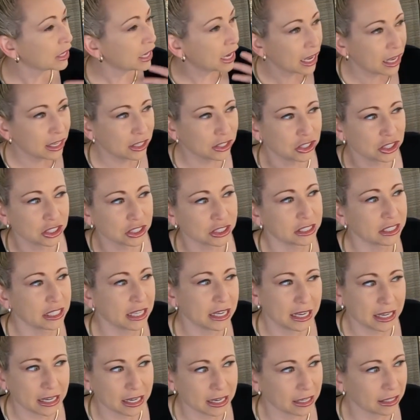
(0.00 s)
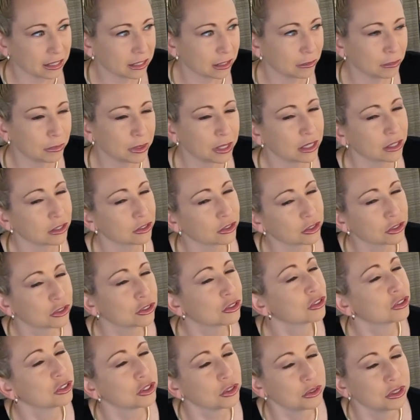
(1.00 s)
and just eating them because they're
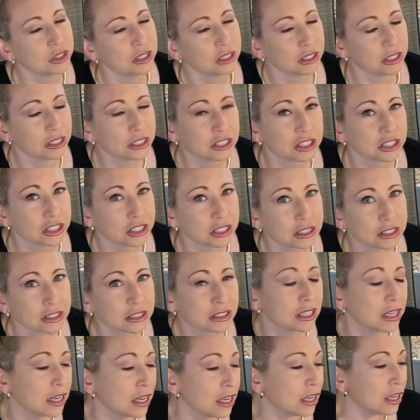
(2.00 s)
so delicious.